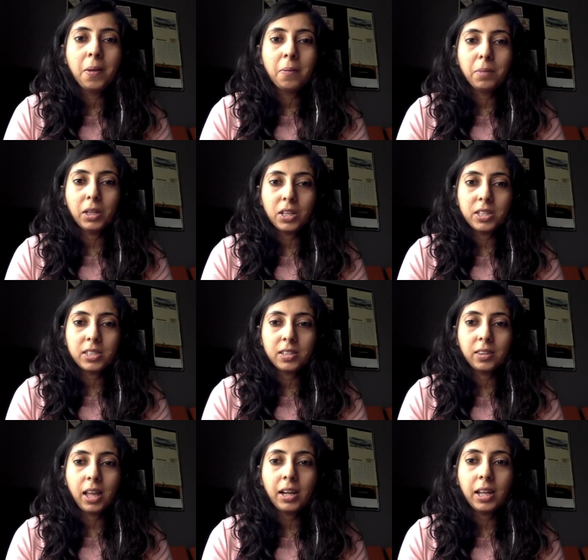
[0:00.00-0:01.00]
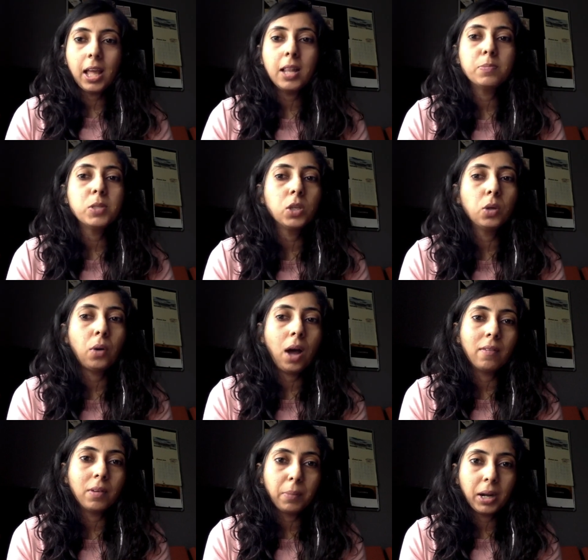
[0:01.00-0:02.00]
because that helps you
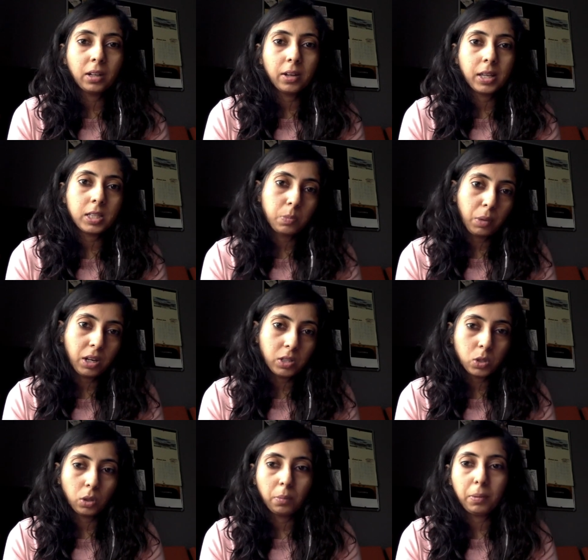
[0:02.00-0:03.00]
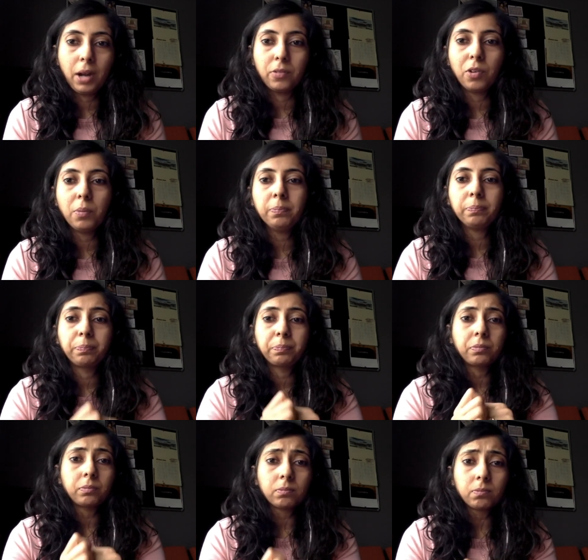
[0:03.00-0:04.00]
have a better experience on the platform.
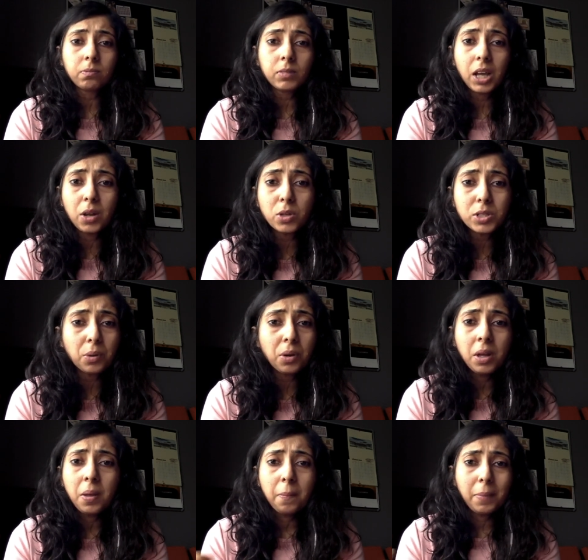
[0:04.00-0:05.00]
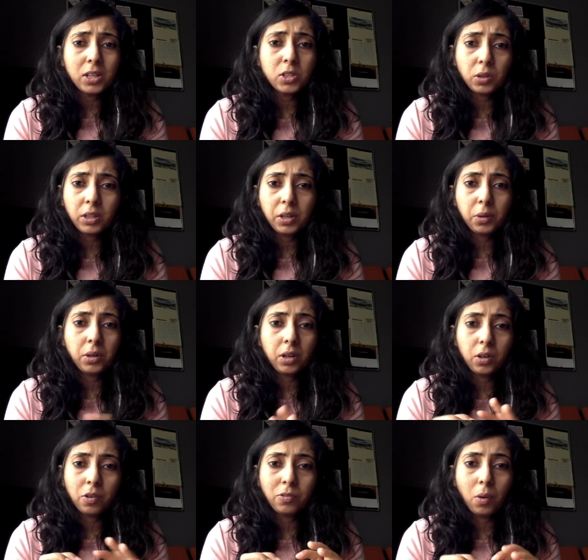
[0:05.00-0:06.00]
And also make sure that you
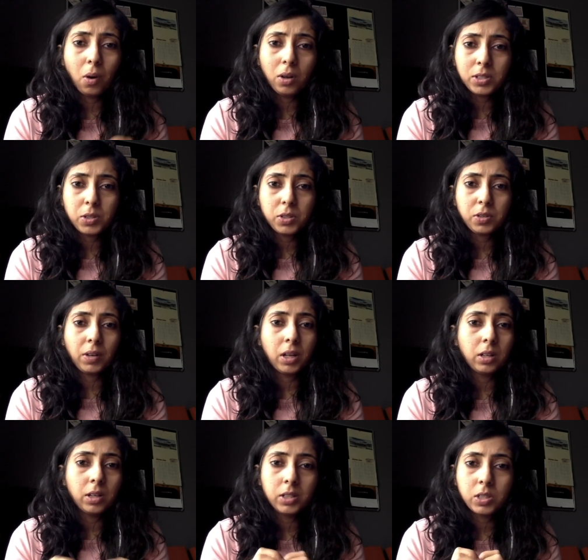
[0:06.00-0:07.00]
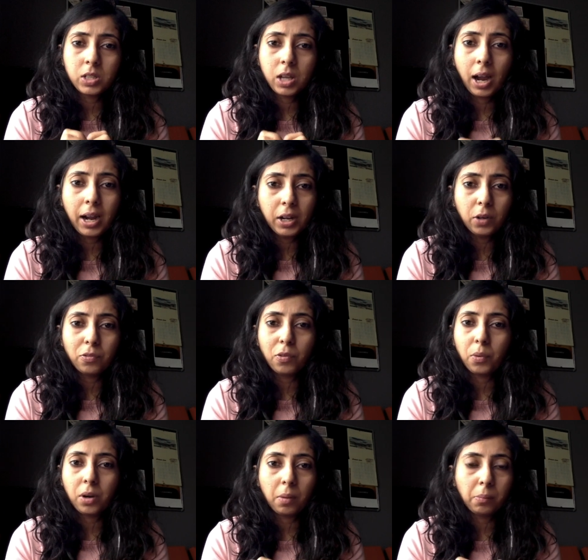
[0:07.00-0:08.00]
turn off all sorts of alerts, hide your
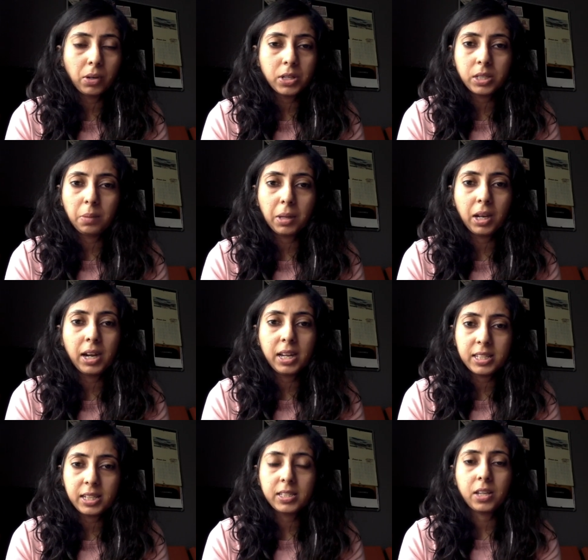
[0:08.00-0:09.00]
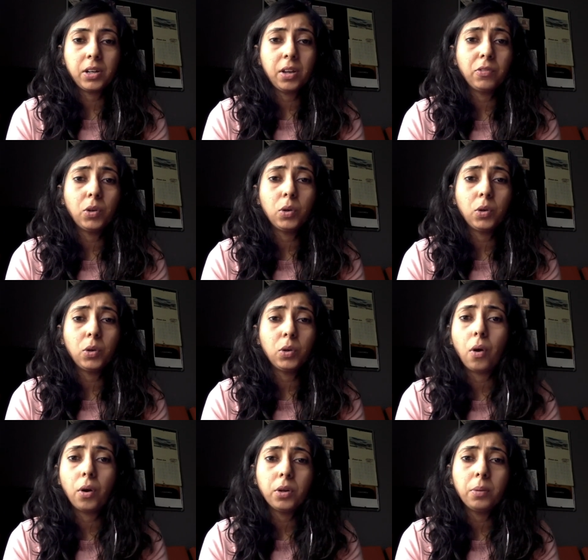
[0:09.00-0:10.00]
phone numbers, email I Ds, et cetera. If you don't
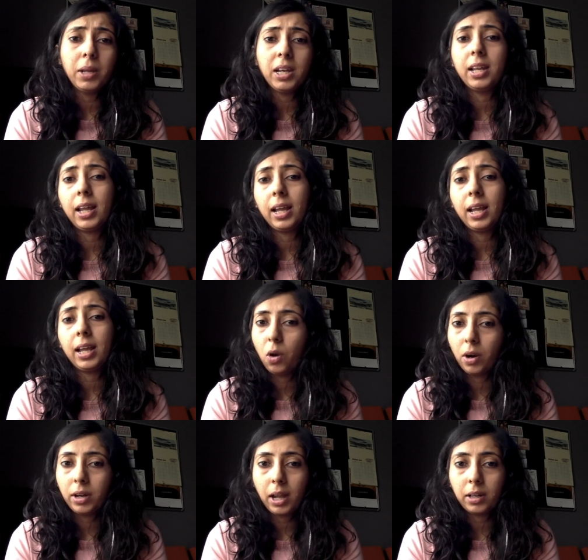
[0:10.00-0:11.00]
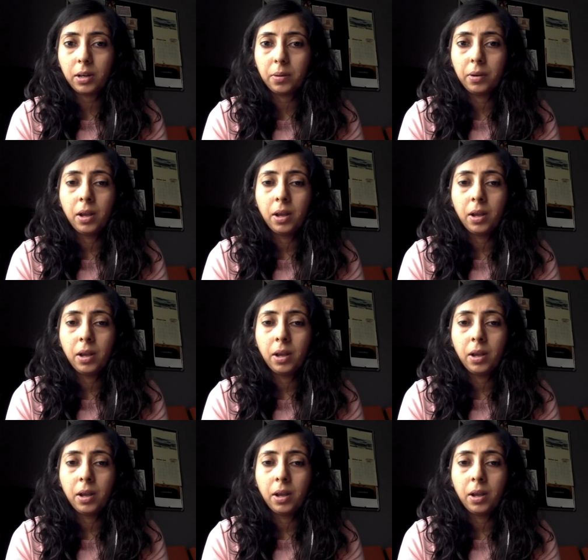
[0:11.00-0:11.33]
want to be directly contacted